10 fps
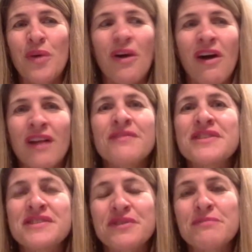all of
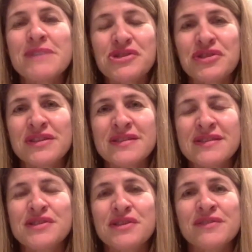the different missions
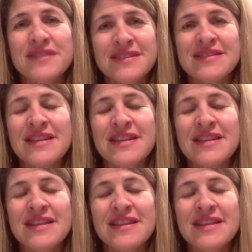and services